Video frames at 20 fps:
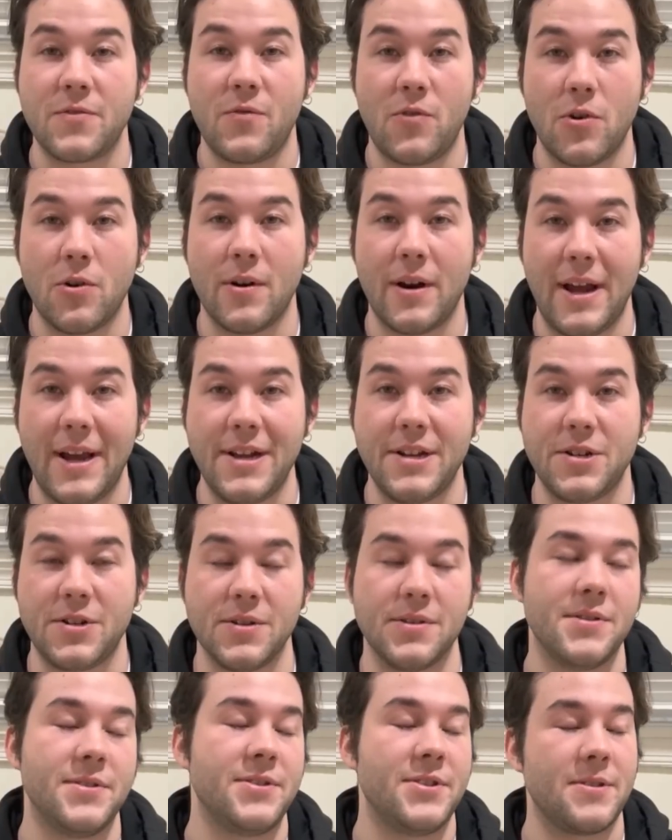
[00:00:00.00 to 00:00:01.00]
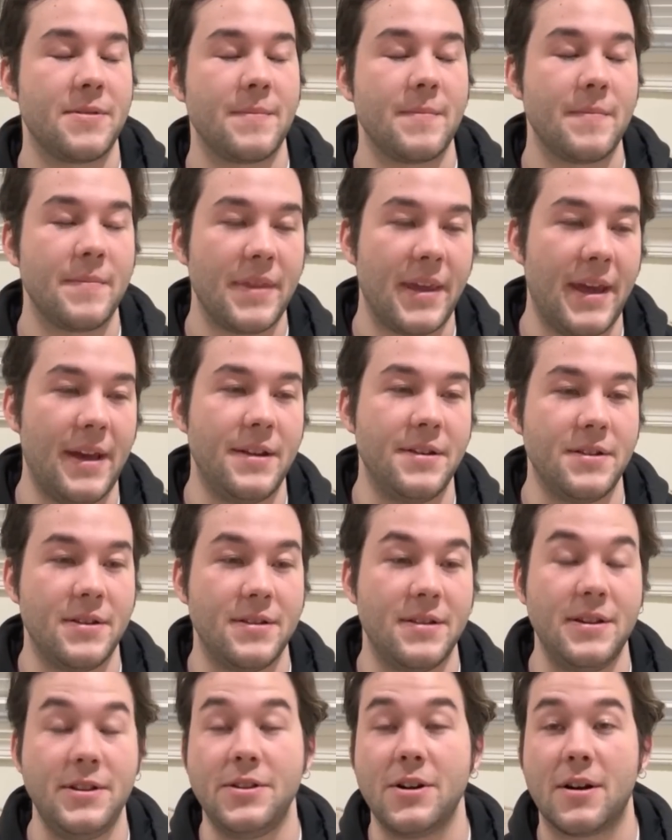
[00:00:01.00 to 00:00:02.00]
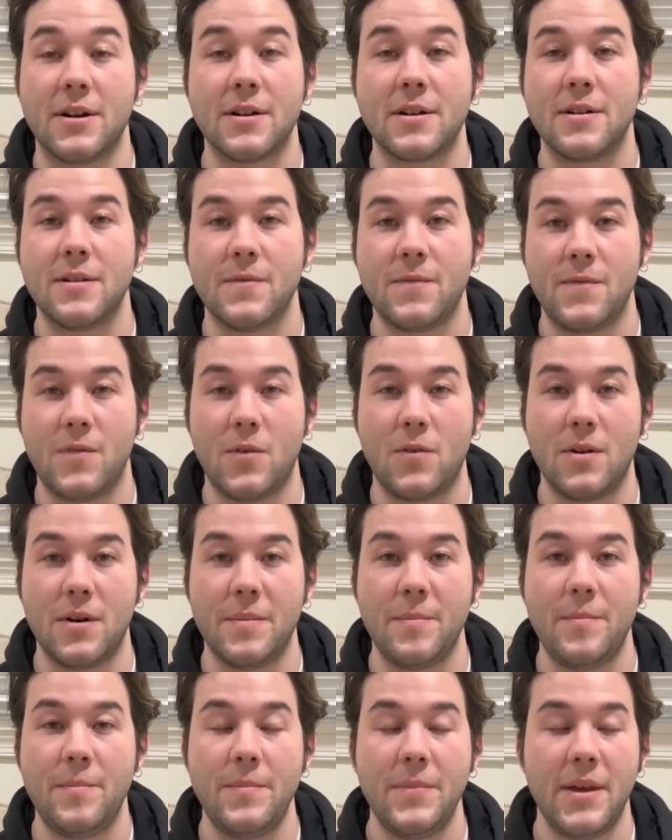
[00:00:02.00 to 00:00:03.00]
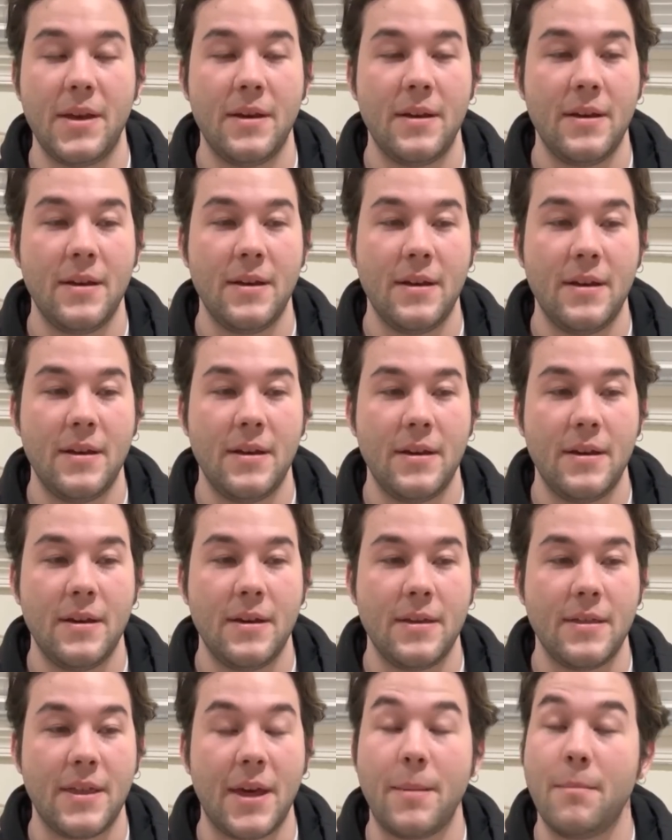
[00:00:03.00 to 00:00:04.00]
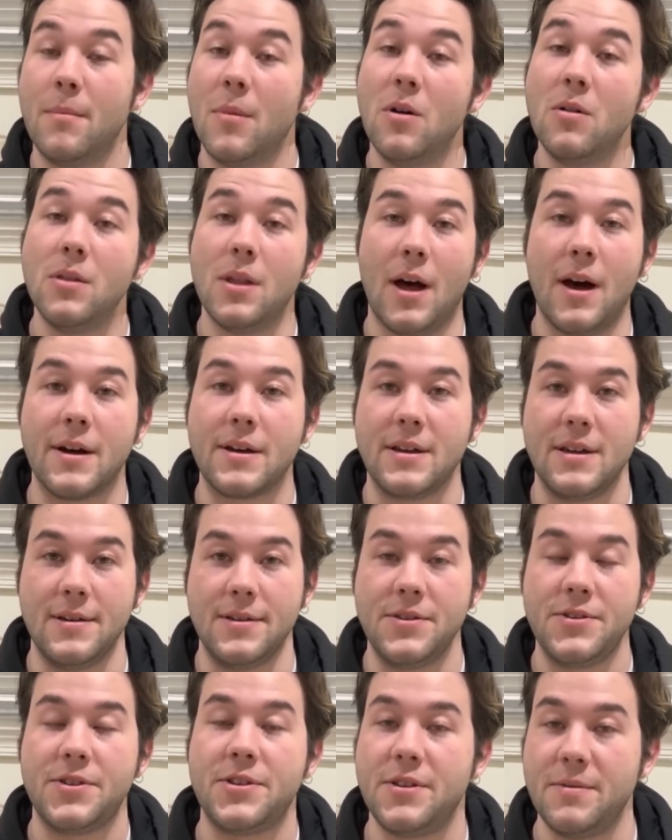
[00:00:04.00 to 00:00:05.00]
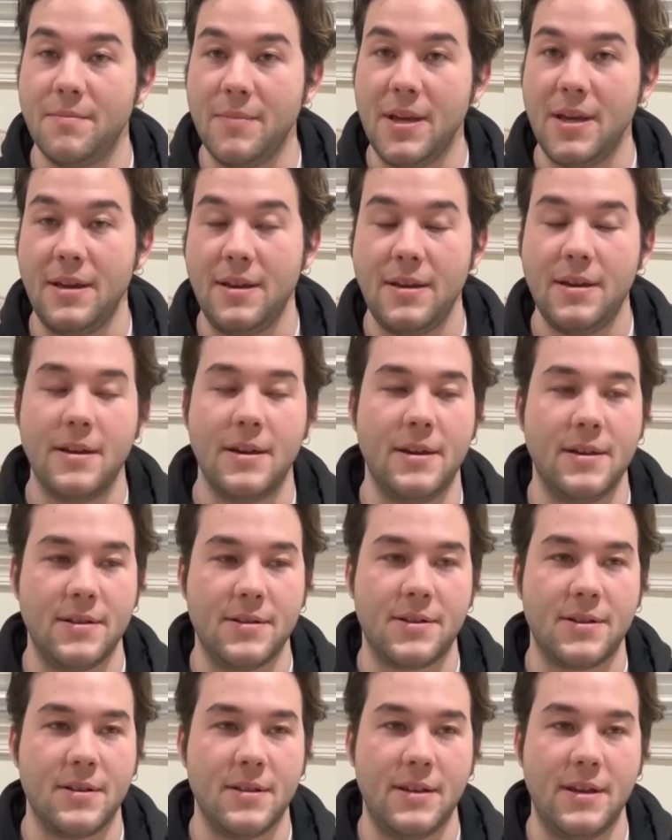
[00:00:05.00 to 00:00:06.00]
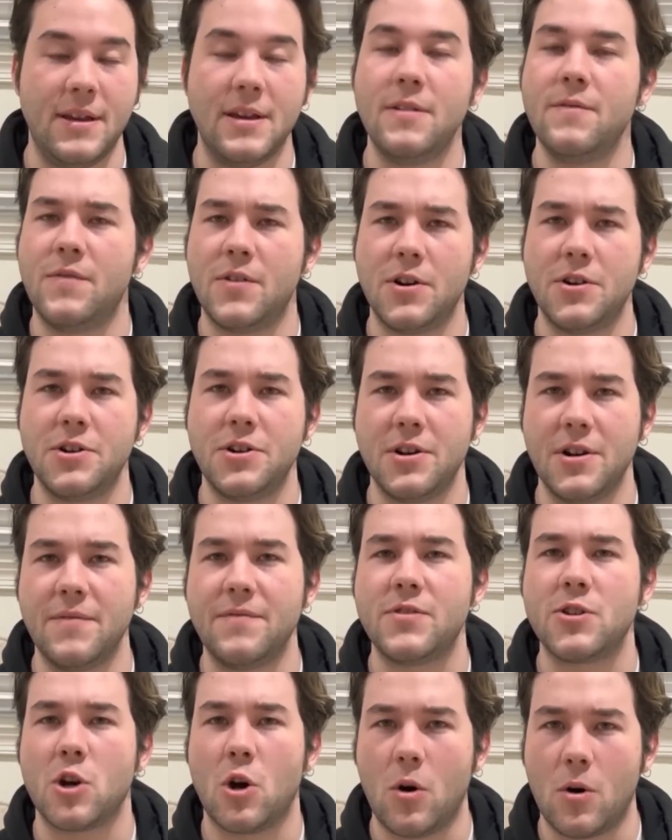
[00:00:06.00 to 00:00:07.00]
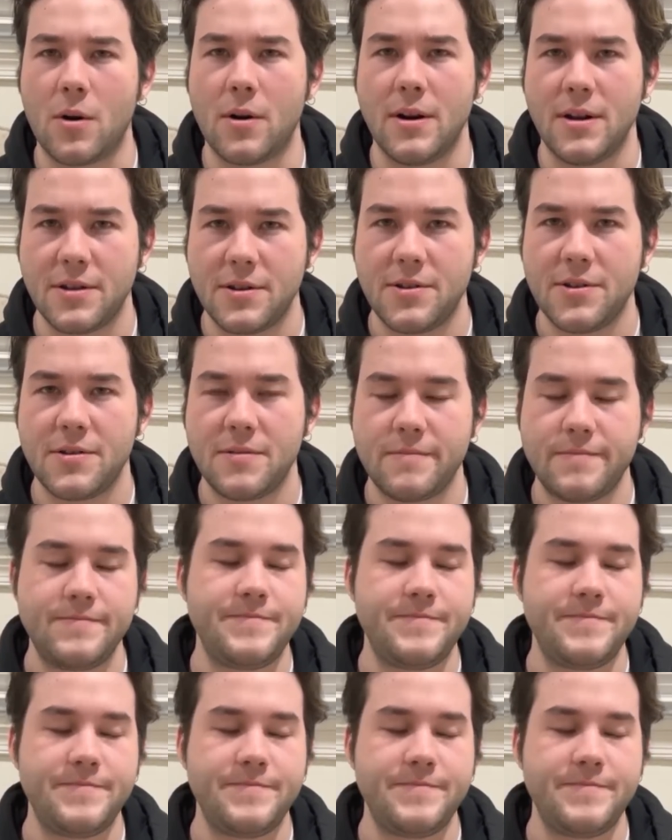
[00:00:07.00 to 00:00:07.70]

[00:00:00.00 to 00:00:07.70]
four angels. And the dark form that Moloch is, to me, is the inversion of Taurus.